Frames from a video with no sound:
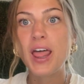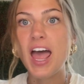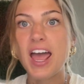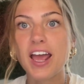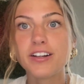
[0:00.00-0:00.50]

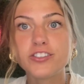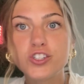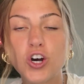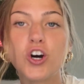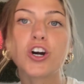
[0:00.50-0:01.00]
and
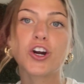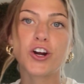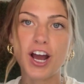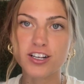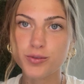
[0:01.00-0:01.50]
took
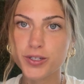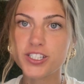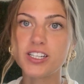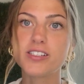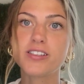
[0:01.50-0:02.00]
her
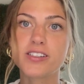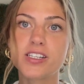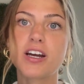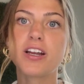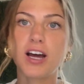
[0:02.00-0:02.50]
expertise,
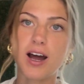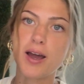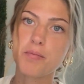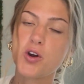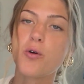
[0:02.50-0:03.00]
decided
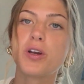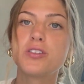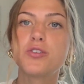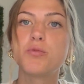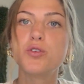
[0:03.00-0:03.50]
I'm going
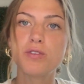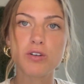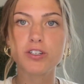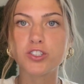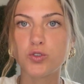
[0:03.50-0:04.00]
to move
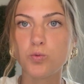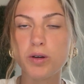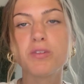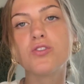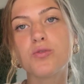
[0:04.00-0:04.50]
over to
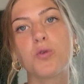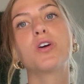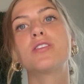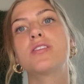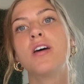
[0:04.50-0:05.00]
women's
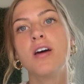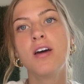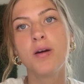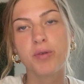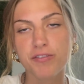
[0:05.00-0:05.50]
sports,
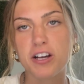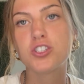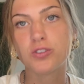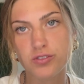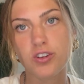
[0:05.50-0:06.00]

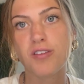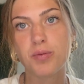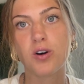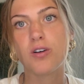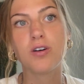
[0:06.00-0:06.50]
professional
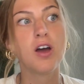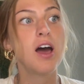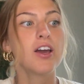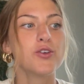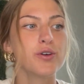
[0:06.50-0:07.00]
softball.
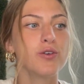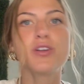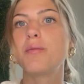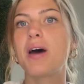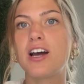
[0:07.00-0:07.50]
You can
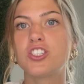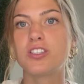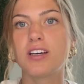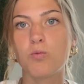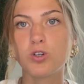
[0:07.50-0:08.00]
only imagine
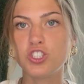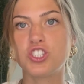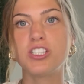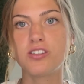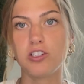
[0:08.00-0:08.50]
that what
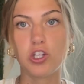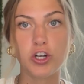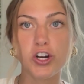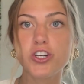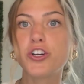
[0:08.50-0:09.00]
she's
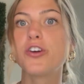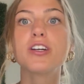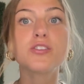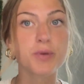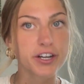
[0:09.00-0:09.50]
learned, her
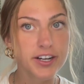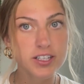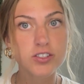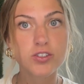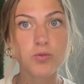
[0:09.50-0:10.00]

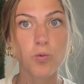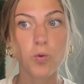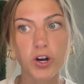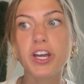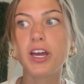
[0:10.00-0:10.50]
experience
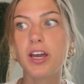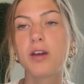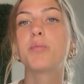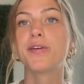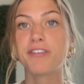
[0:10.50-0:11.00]
working
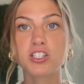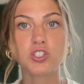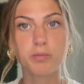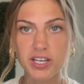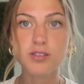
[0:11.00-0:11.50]
in
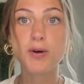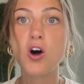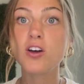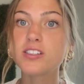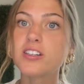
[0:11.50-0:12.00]
professional
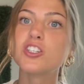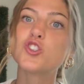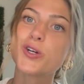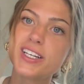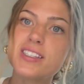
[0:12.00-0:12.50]
baseball, is going to
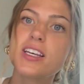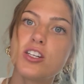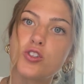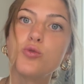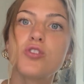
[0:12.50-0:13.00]

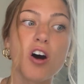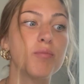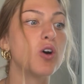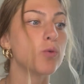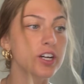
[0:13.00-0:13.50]
translate to
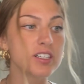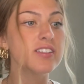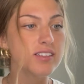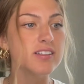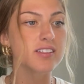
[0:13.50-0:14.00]
softball. We're going to
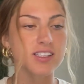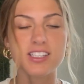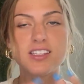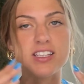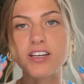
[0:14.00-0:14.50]
see
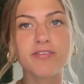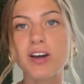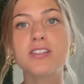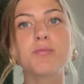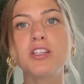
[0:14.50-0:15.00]
the
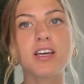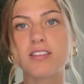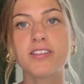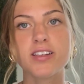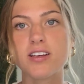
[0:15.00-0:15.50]
investment that
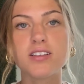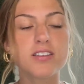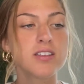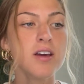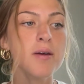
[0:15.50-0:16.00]
this is